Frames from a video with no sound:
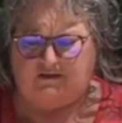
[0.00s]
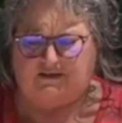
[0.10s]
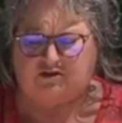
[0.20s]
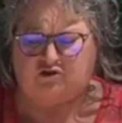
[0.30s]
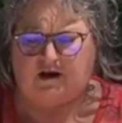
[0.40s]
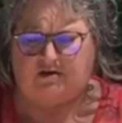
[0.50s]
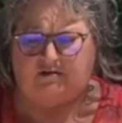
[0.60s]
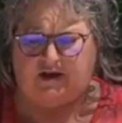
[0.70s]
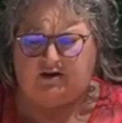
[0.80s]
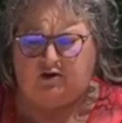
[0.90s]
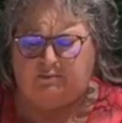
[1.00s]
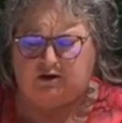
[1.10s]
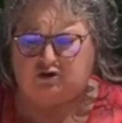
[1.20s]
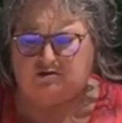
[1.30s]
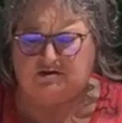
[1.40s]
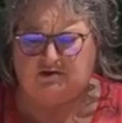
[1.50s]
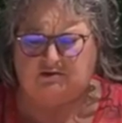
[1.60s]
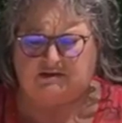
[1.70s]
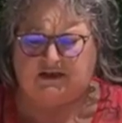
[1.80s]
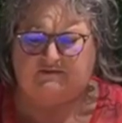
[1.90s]
the strainer in, you put your
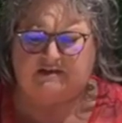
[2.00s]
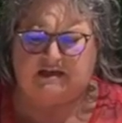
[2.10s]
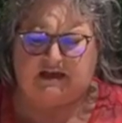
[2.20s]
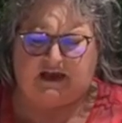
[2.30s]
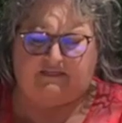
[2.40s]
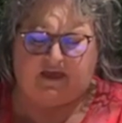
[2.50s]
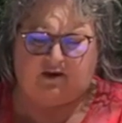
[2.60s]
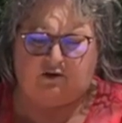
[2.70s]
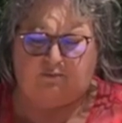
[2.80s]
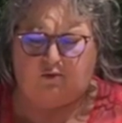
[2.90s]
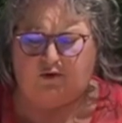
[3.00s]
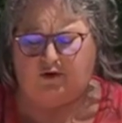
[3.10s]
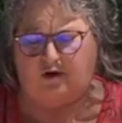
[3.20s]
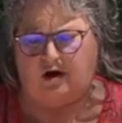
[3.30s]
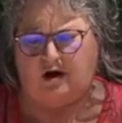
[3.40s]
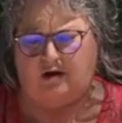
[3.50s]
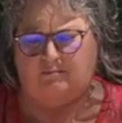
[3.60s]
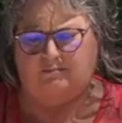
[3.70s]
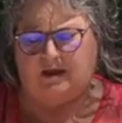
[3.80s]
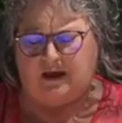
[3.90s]
loose leaf tea, and then you pour your
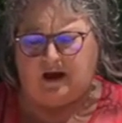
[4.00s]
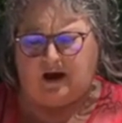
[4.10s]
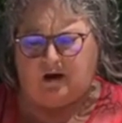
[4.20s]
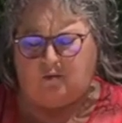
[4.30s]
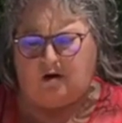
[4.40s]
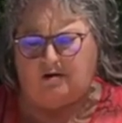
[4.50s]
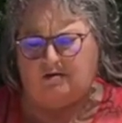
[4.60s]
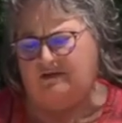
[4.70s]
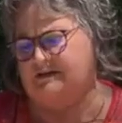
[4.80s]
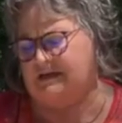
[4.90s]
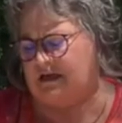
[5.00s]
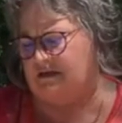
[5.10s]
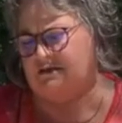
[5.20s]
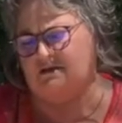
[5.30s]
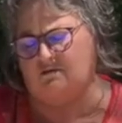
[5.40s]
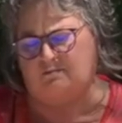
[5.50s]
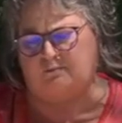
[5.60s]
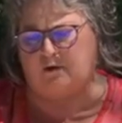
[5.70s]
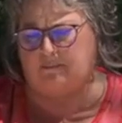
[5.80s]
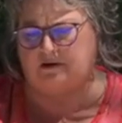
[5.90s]
hot water that's heated to the
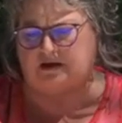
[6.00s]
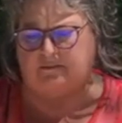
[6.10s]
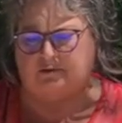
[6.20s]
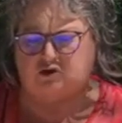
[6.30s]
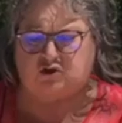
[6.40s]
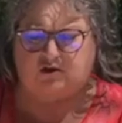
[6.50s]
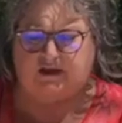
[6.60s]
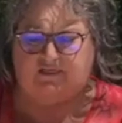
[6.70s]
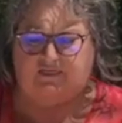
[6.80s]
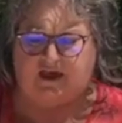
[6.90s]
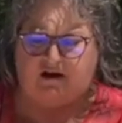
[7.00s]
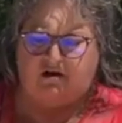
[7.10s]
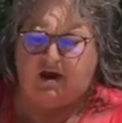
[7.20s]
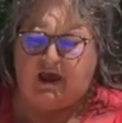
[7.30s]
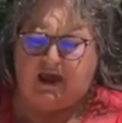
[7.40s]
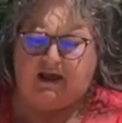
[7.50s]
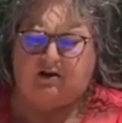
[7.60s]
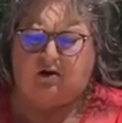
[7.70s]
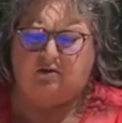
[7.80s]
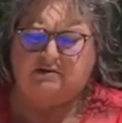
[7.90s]
proper temperature in there and
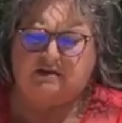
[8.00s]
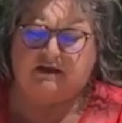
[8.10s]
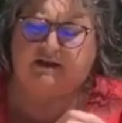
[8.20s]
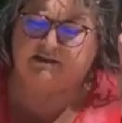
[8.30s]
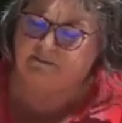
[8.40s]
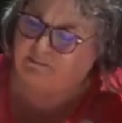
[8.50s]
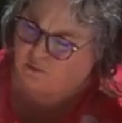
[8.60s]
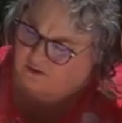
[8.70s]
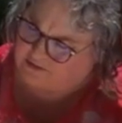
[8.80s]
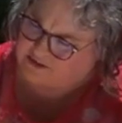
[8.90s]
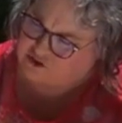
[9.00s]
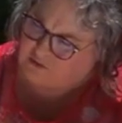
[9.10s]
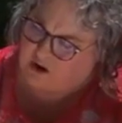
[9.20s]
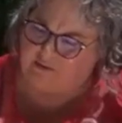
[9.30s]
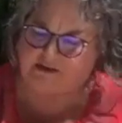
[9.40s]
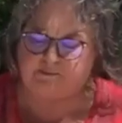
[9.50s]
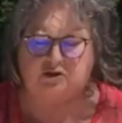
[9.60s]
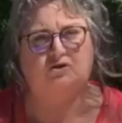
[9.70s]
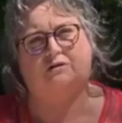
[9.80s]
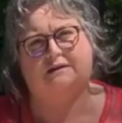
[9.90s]
close the lid. It's important that you always
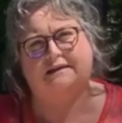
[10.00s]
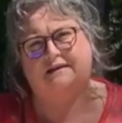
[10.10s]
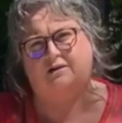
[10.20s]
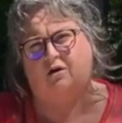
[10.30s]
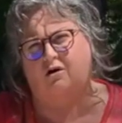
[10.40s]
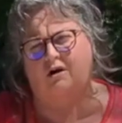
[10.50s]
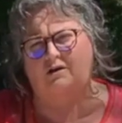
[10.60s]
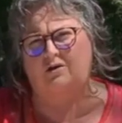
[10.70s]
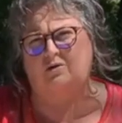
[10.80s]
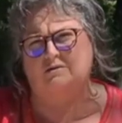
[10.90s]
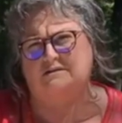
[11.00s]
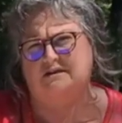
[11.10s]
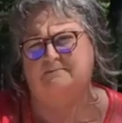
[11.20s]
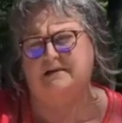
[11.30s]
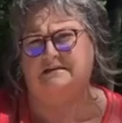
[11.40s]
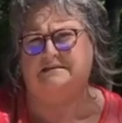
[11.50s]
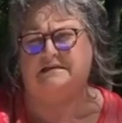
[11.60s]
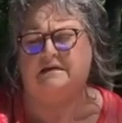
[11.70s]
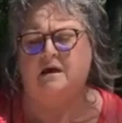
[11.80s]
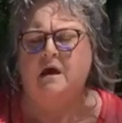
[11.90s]
put your lid on your steeping
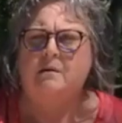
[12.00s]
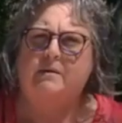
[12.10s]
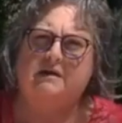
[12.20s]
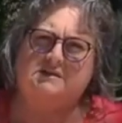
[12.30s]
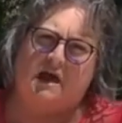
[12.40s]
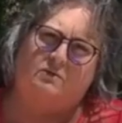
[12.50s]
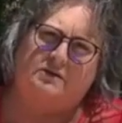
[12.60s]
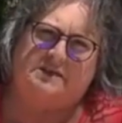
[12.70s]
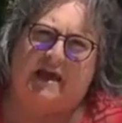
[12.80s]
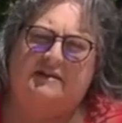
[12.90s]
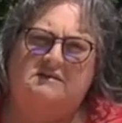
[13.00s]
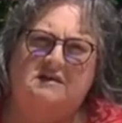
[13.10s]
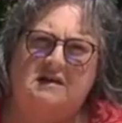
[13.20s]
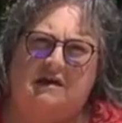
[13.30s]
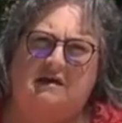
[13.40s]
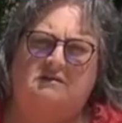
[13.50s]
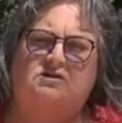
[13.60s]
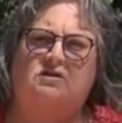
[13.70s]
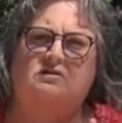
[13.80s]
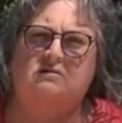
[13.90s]
tea because that retains the heat
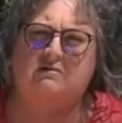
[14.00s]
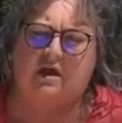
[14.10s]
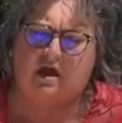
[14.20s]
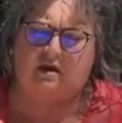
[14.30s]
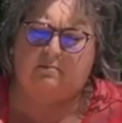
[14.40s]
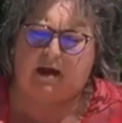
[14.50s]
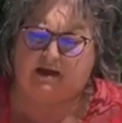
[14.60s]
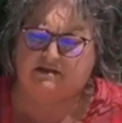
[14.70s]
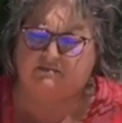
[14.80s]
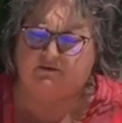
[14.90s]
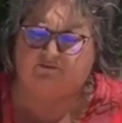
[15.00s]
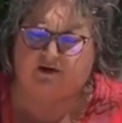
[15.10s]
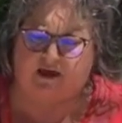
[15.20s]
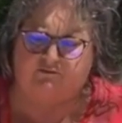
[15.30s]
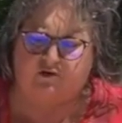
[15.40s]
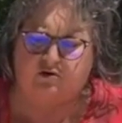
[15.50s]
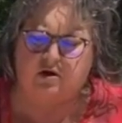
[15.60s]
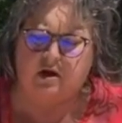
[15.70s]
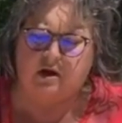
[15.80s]
so that you get maximum flavor